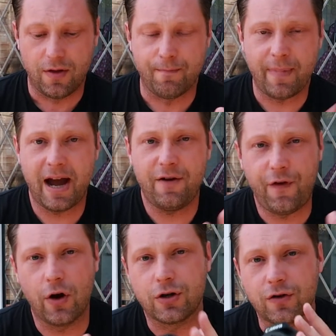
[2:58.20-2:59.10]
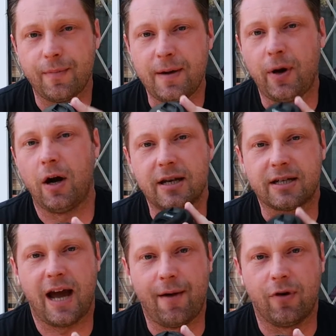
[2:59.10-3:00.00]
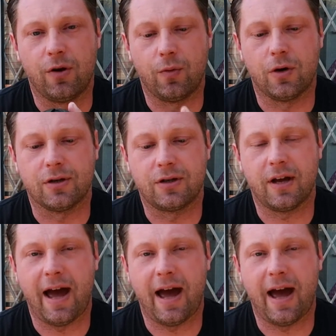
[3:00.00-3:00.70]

The main focus on me buying this camera was